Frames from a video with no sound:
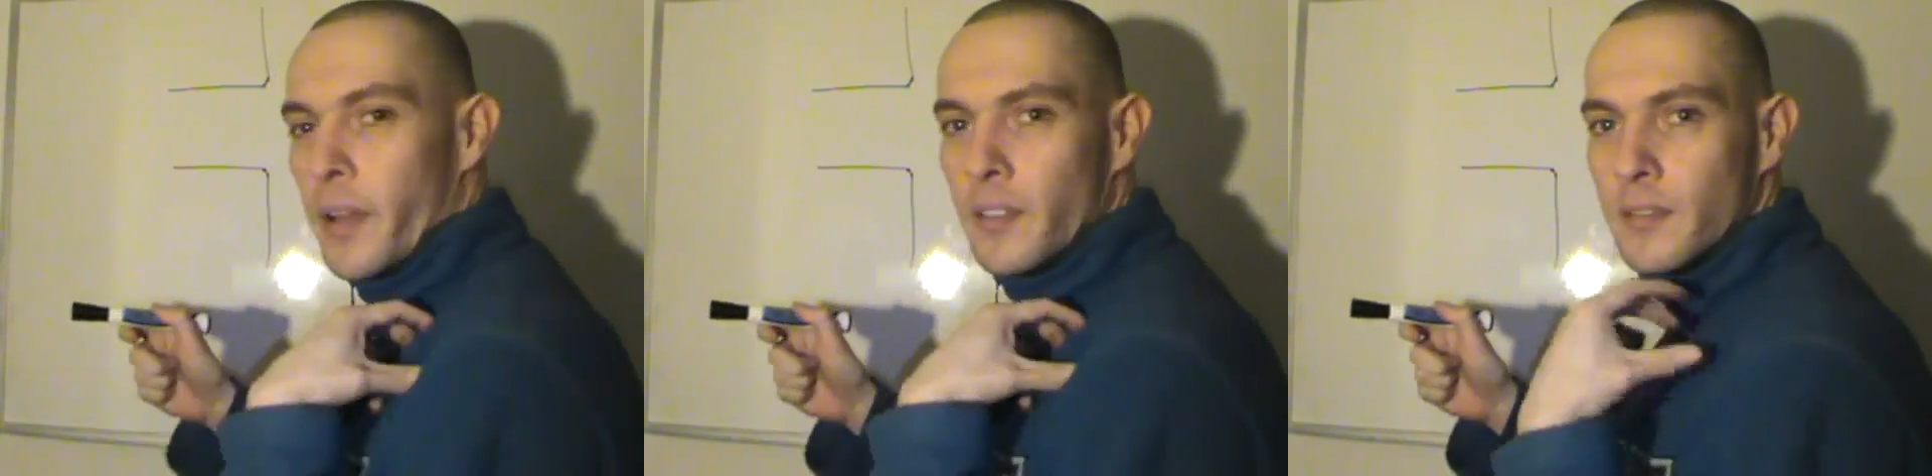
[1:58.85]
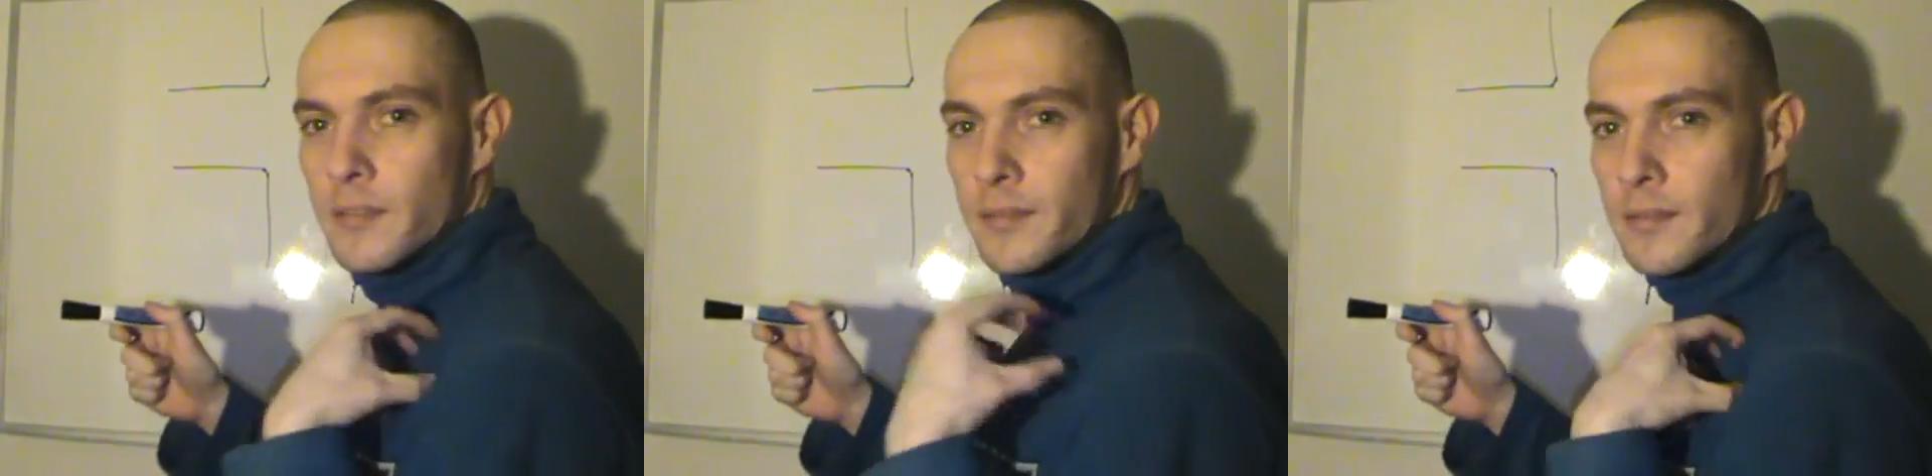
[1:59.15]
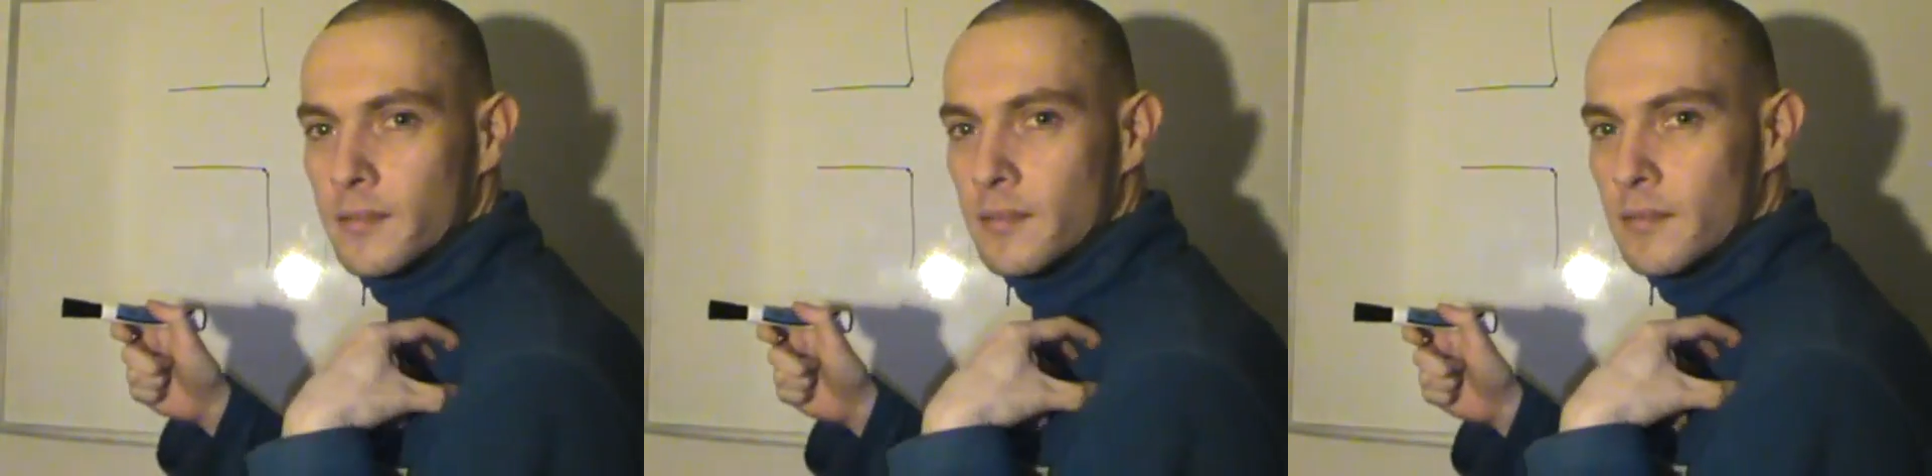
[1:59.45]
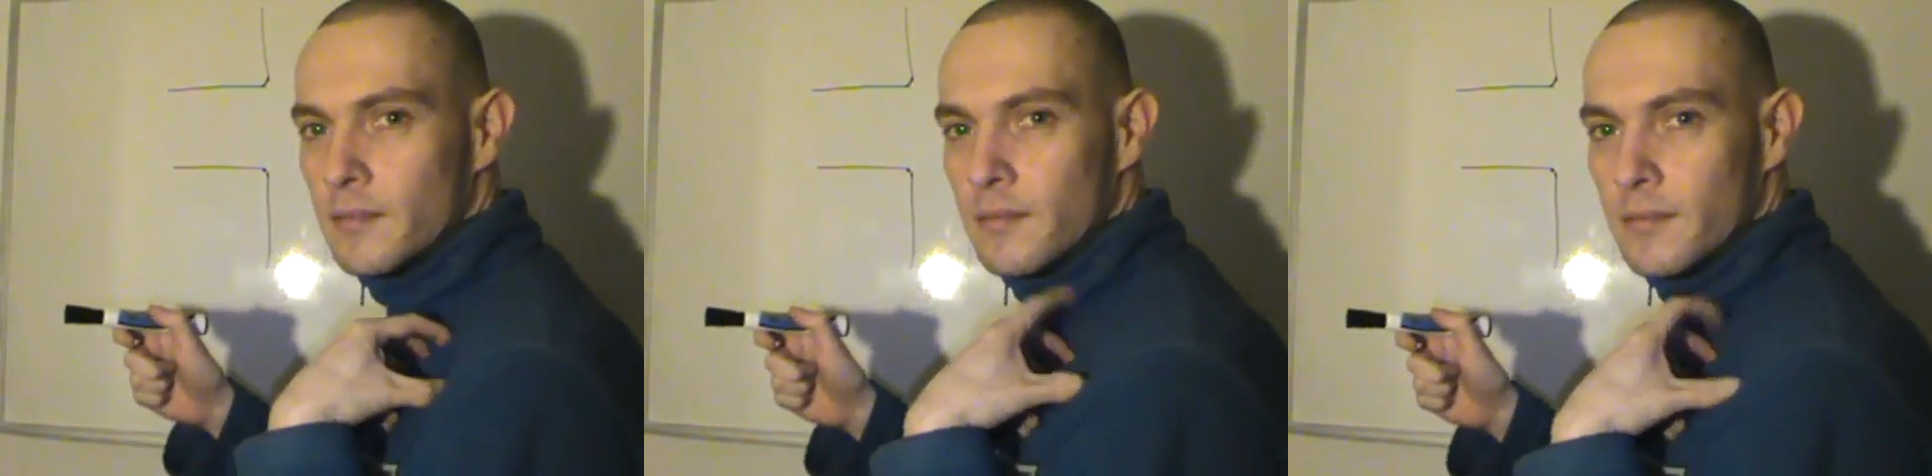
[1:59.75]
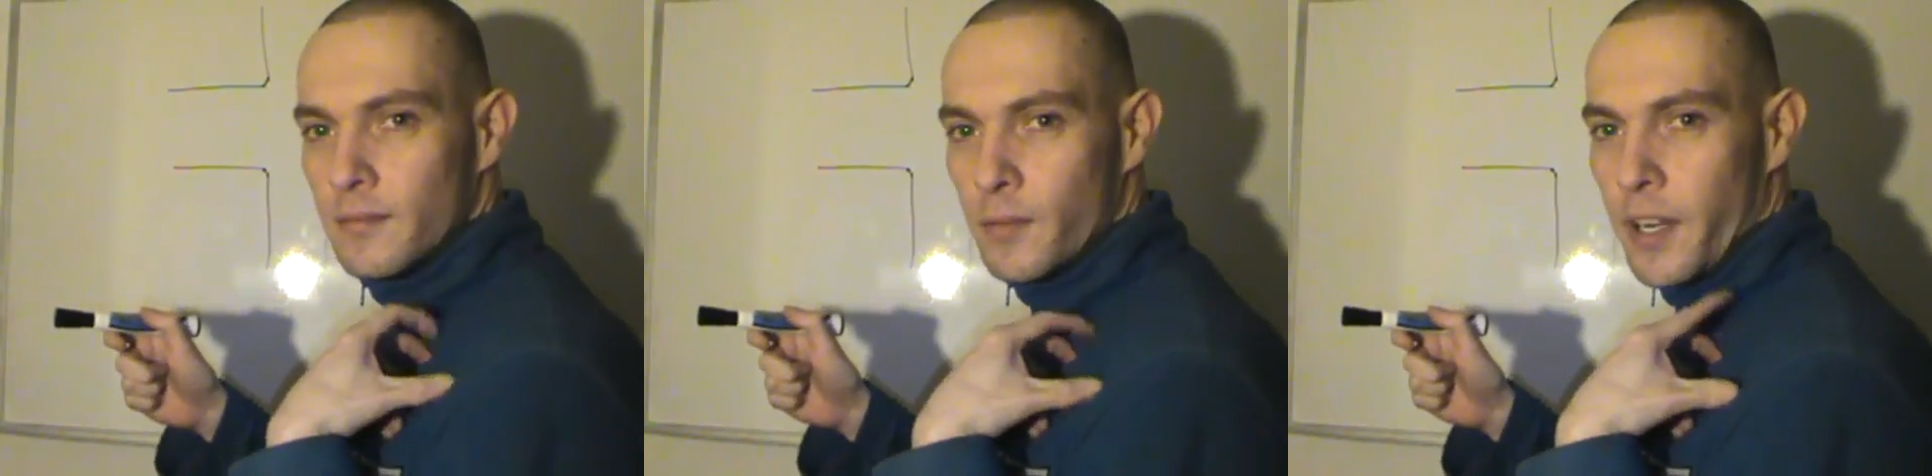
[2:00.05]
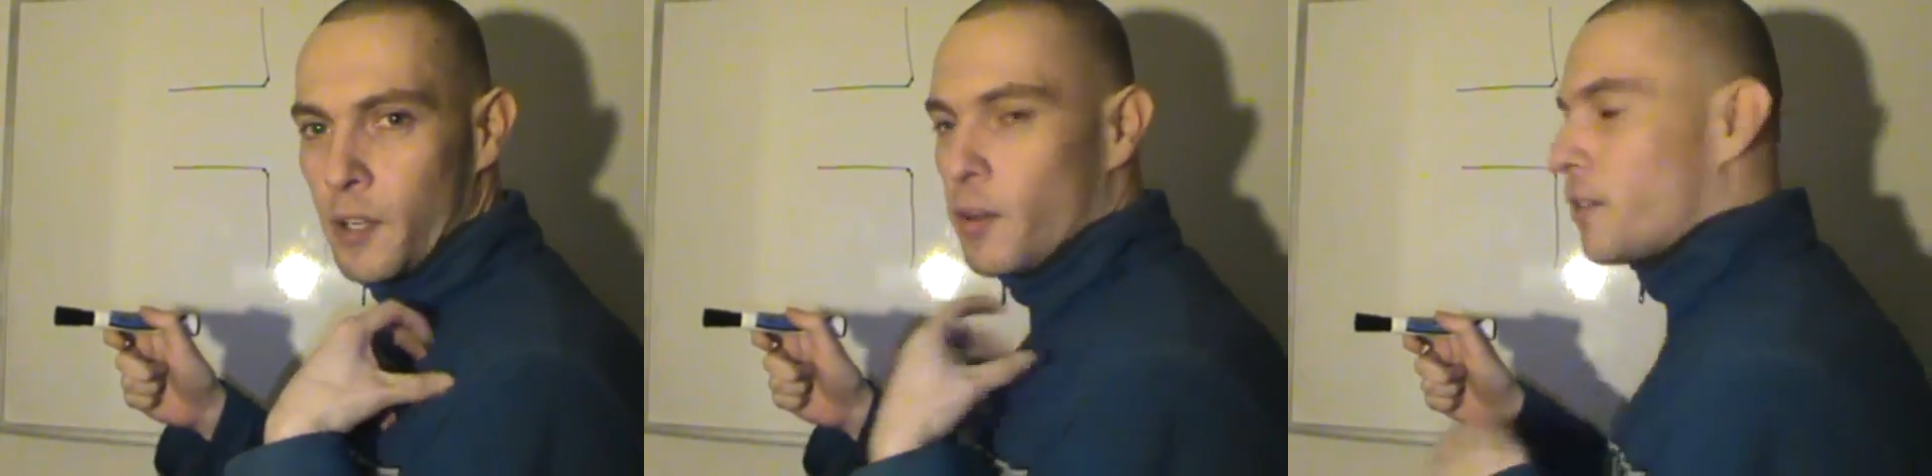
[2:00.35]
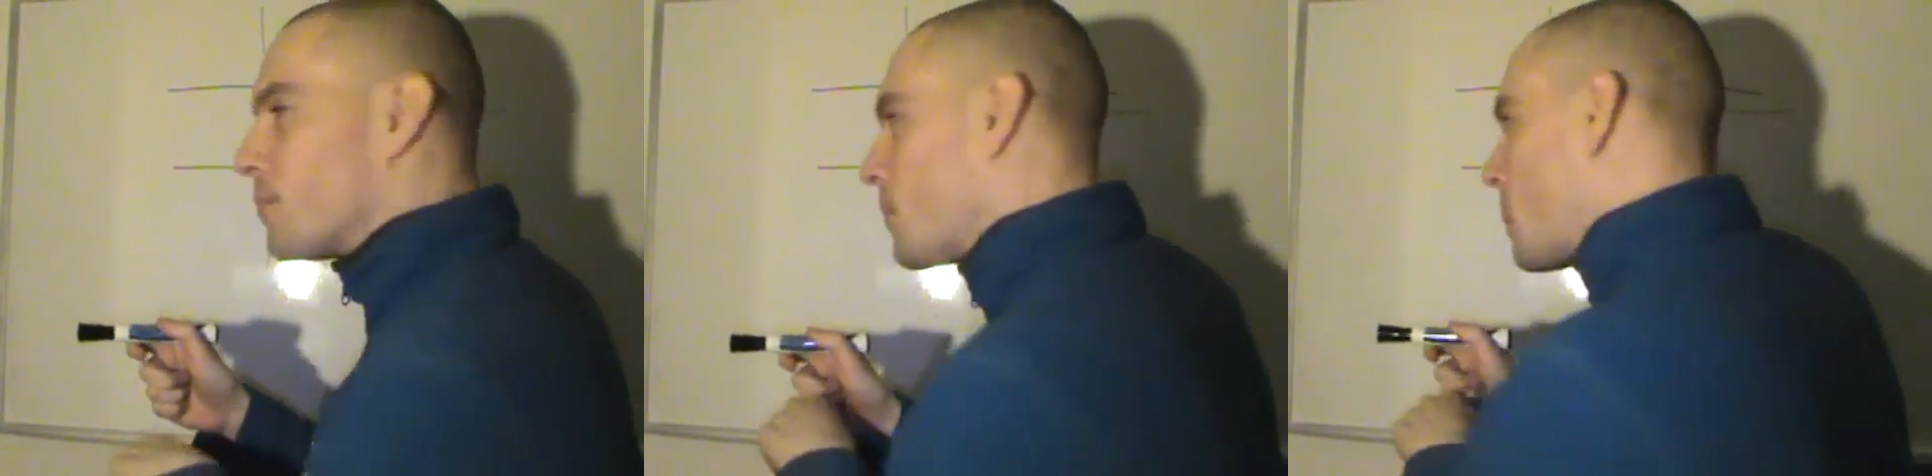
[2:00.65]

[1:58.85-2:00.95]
my radio on.